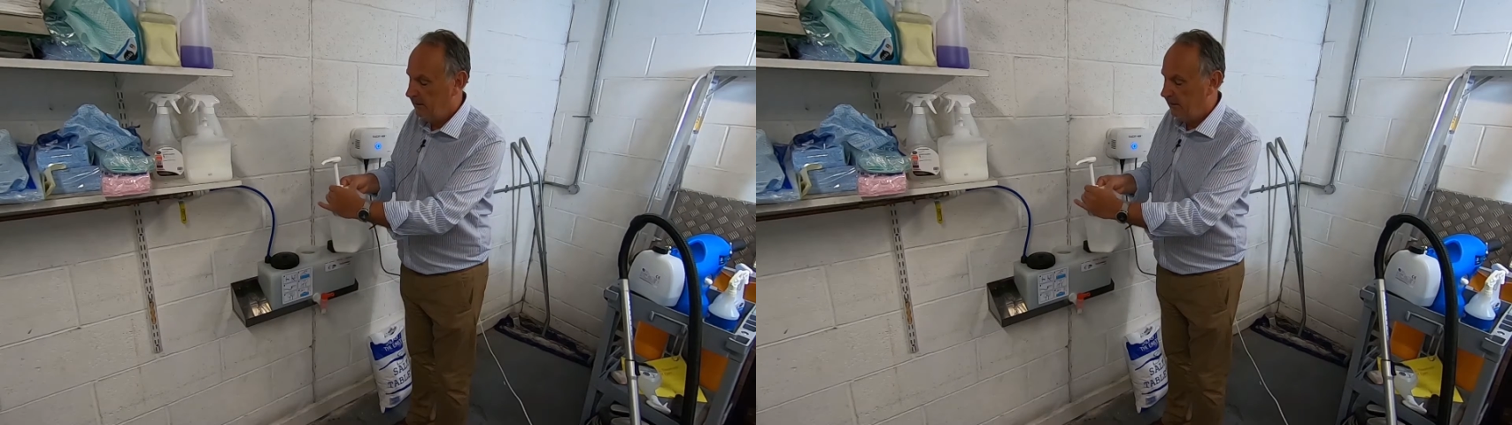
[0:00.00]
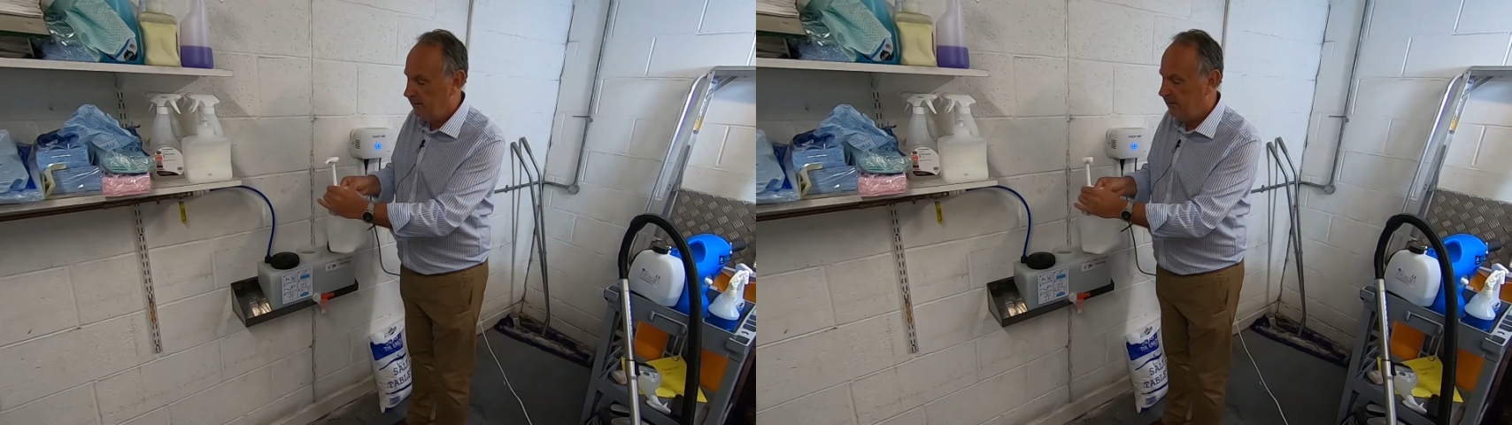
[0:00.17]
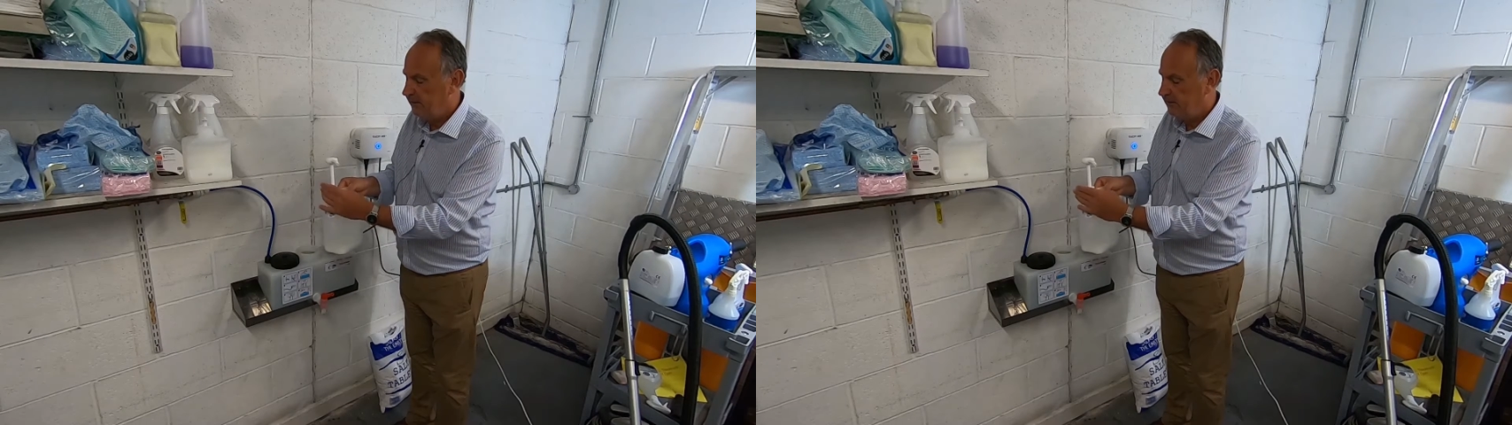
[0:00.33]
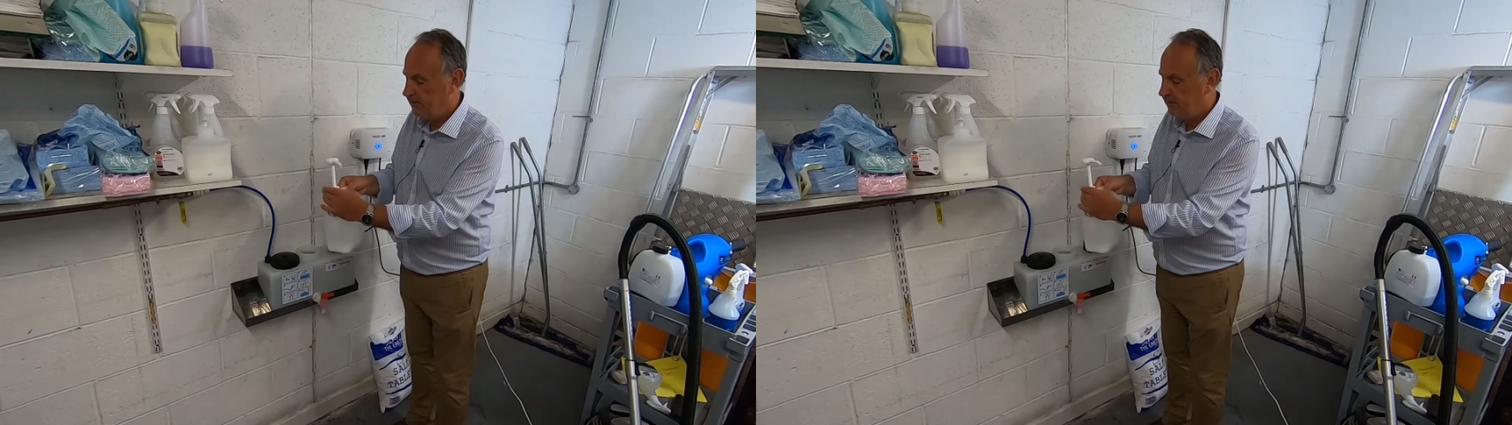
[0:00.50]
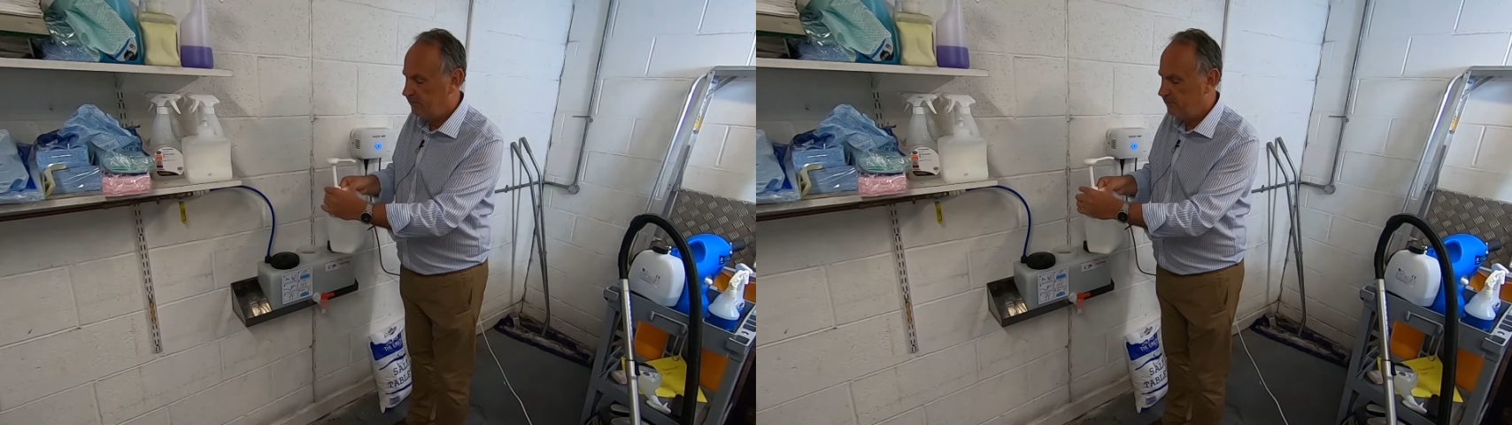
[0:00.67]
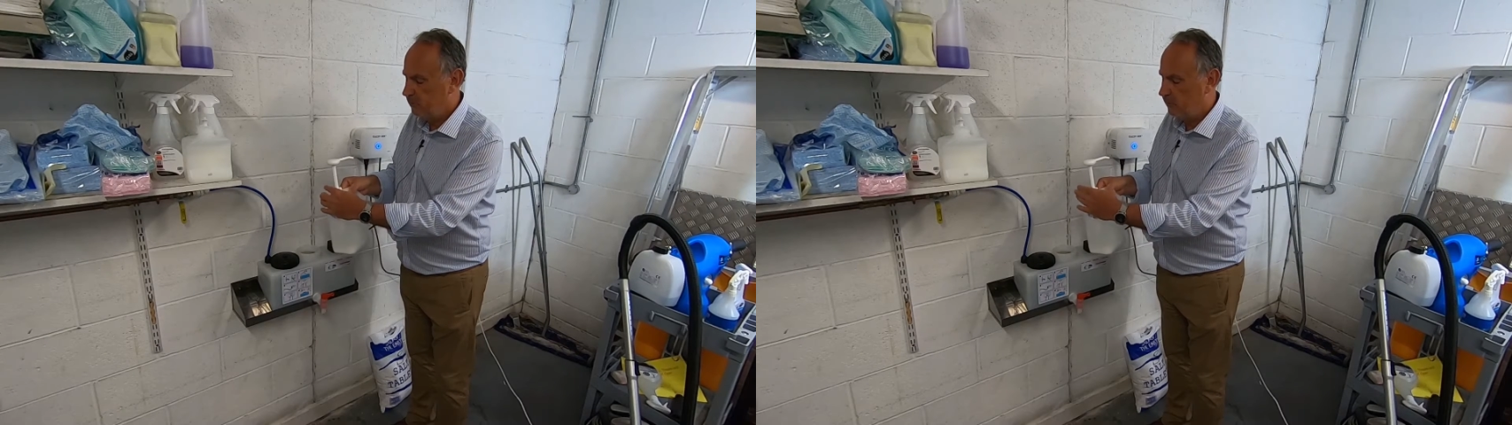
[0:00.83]
And then it's a
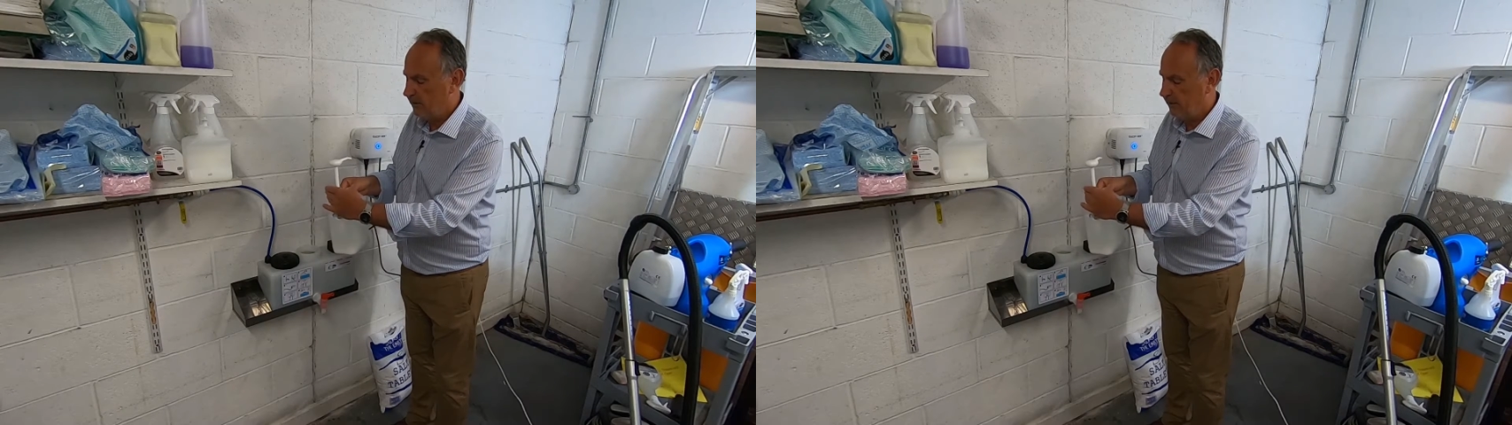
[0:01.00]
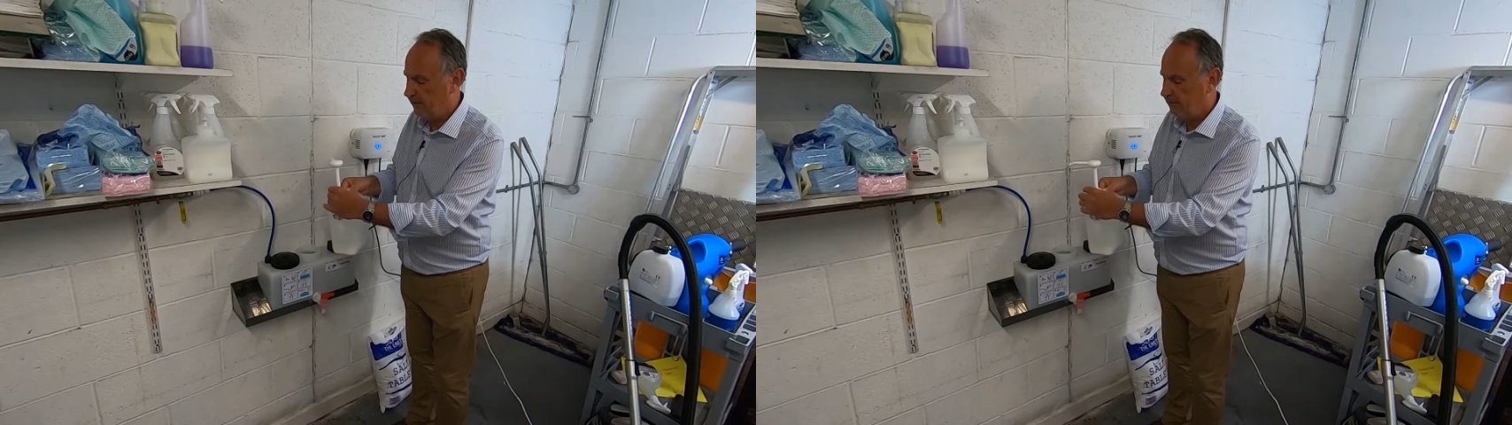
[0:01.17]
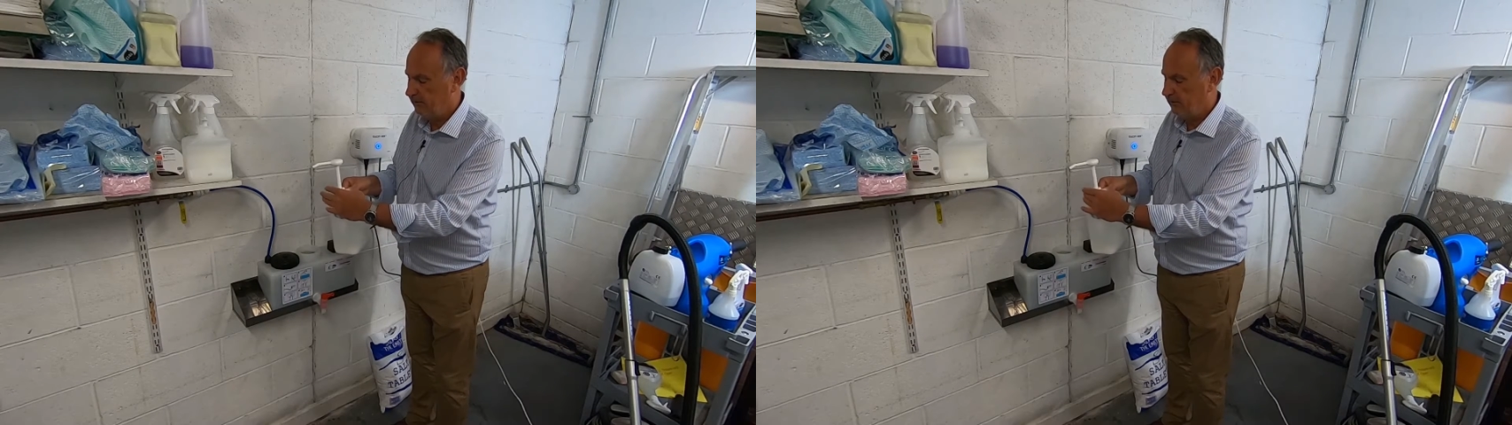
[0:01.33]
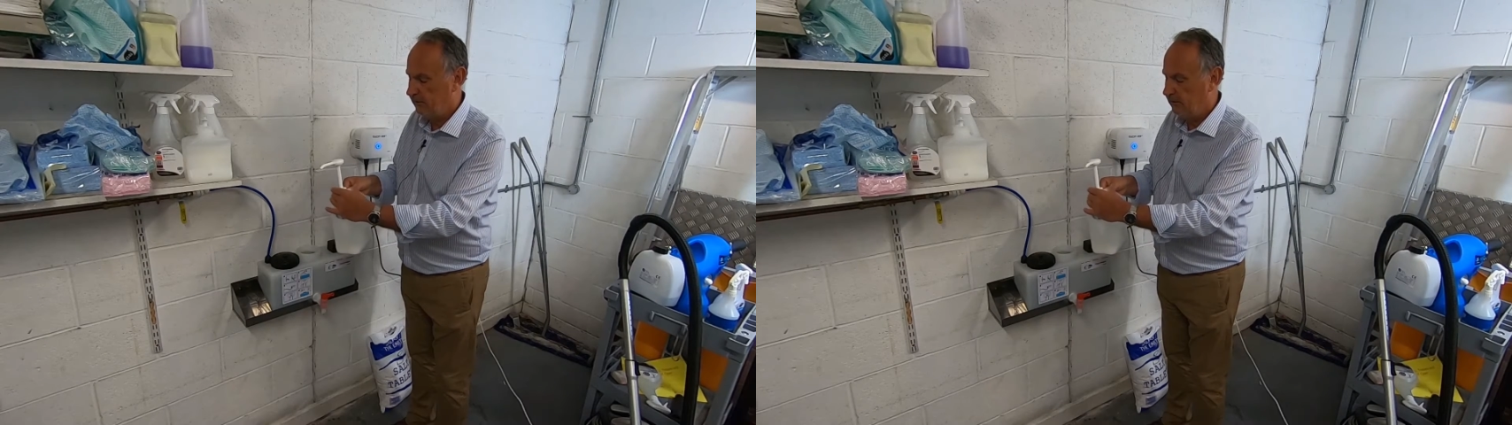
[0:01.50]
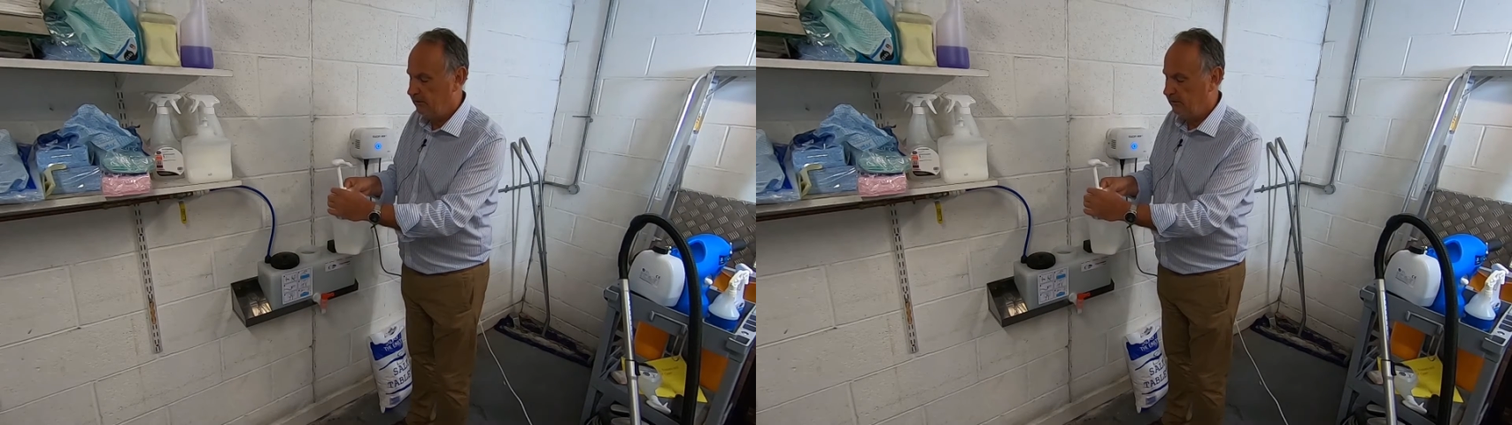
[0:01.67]
simple case.